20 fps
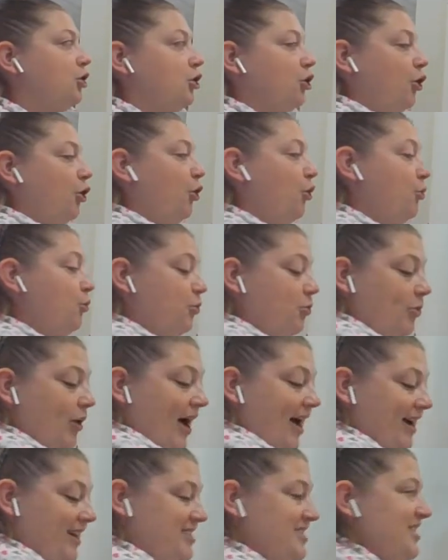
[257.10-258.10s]

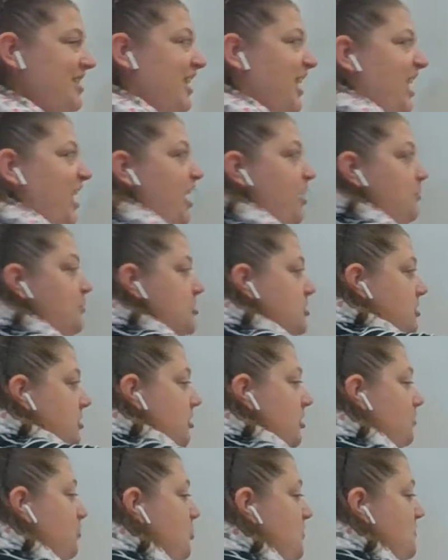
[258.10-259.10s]
Correct. I'm just
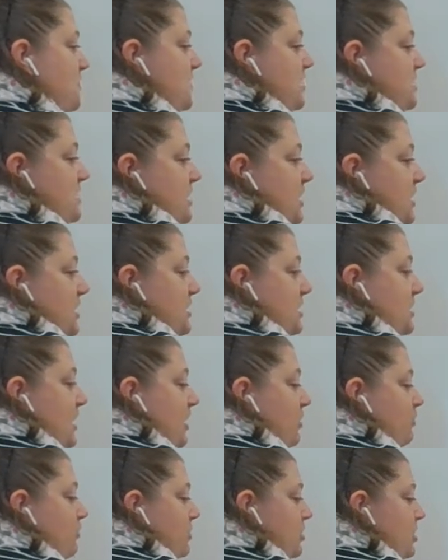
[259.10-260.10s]
going to move the 6
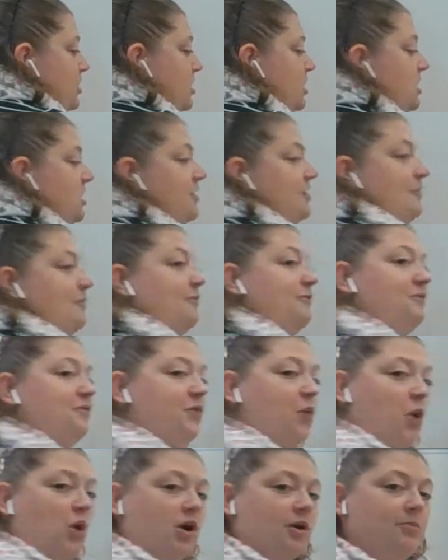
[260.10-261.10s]
down.
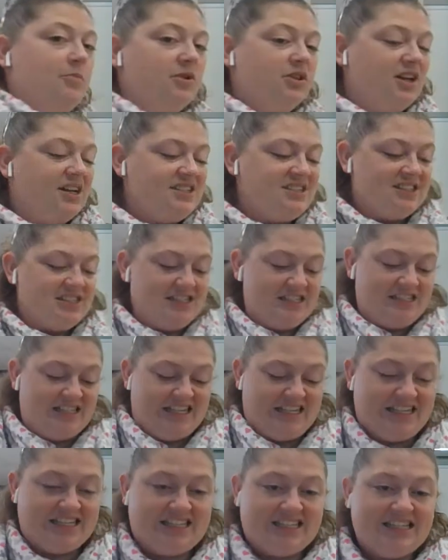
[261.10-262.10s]
4 plus
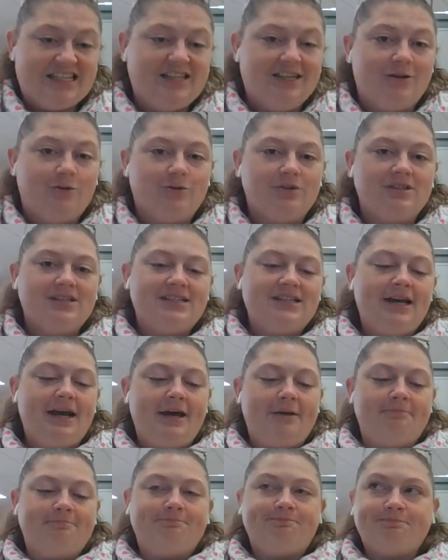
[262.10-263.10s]
6 equals
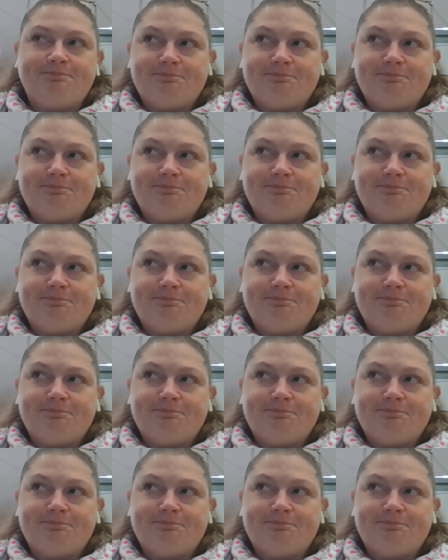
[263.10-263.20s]
10.